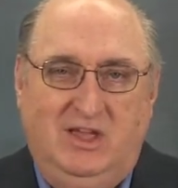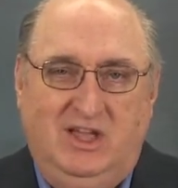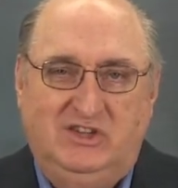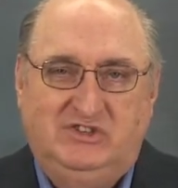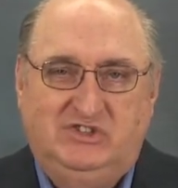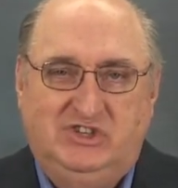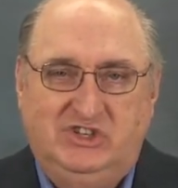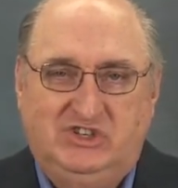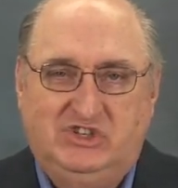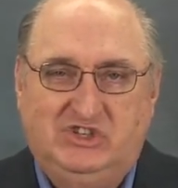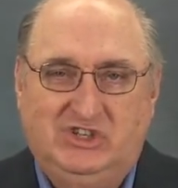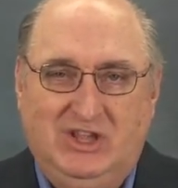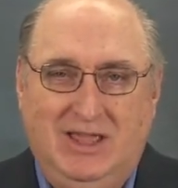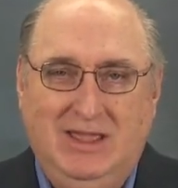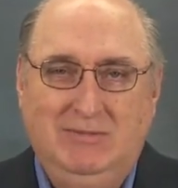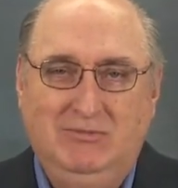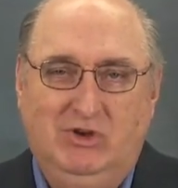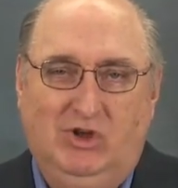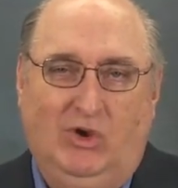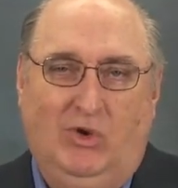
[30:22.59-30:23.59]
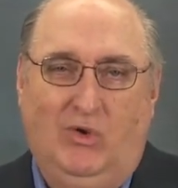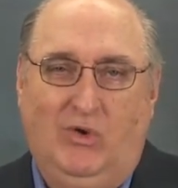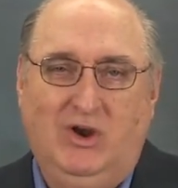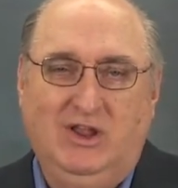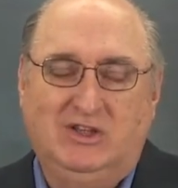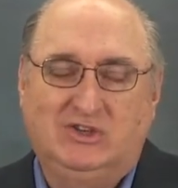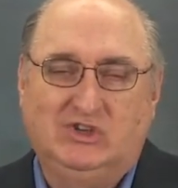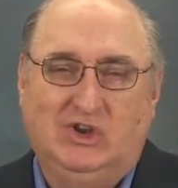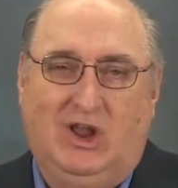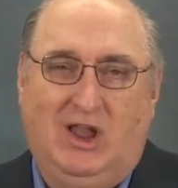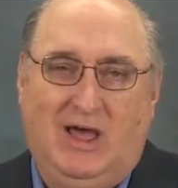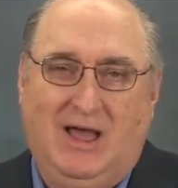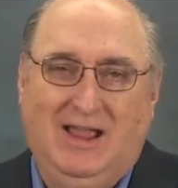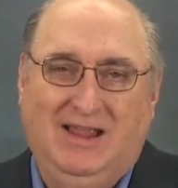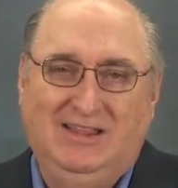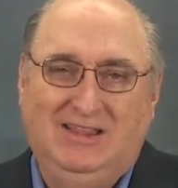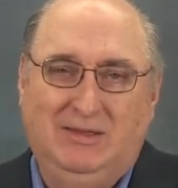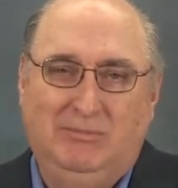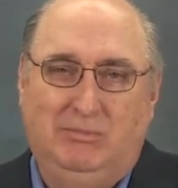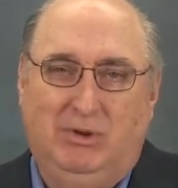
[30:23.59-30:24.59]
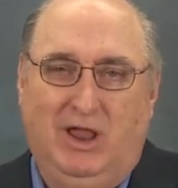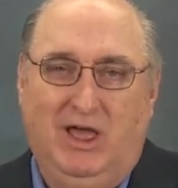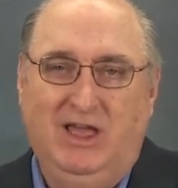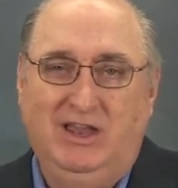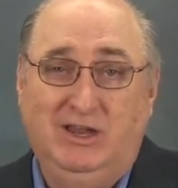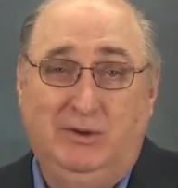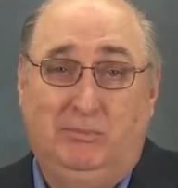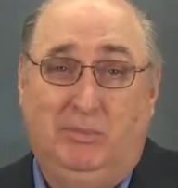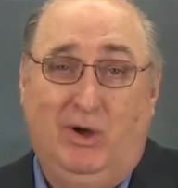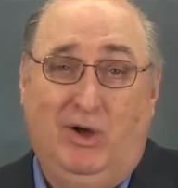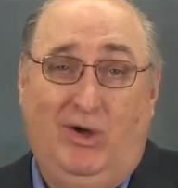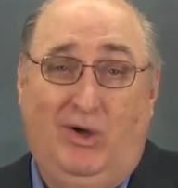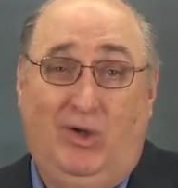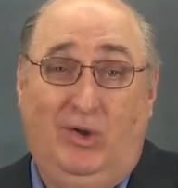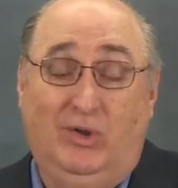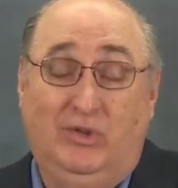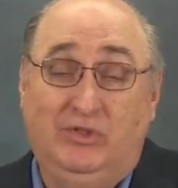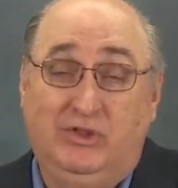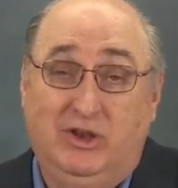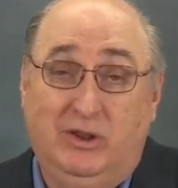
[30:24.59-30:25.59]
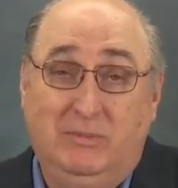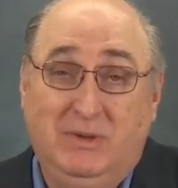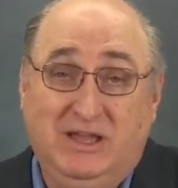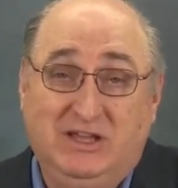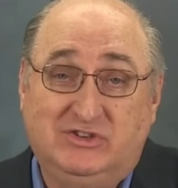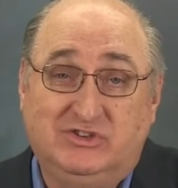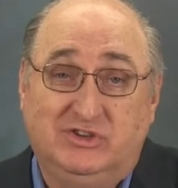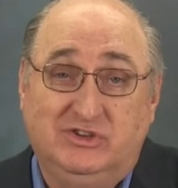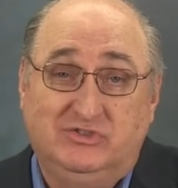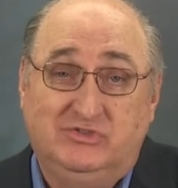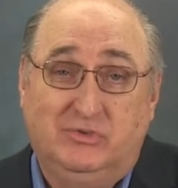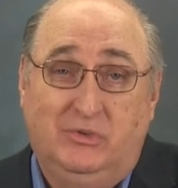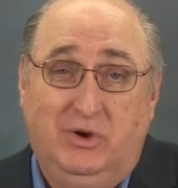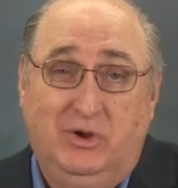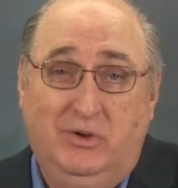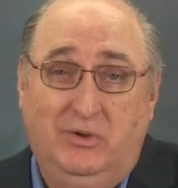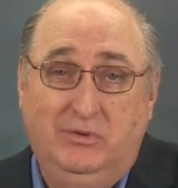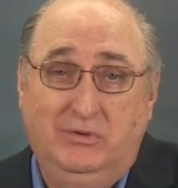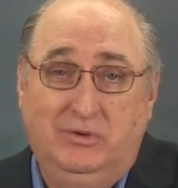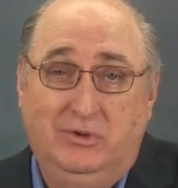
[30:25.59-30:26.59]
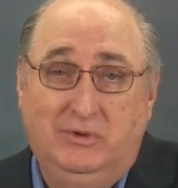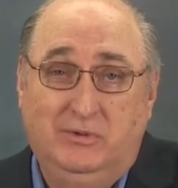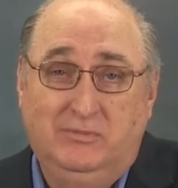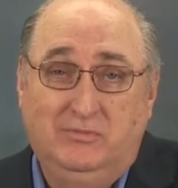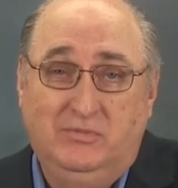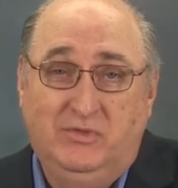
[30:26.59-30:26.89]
It's this same glorious light that blinded Paul on the Damascus Road.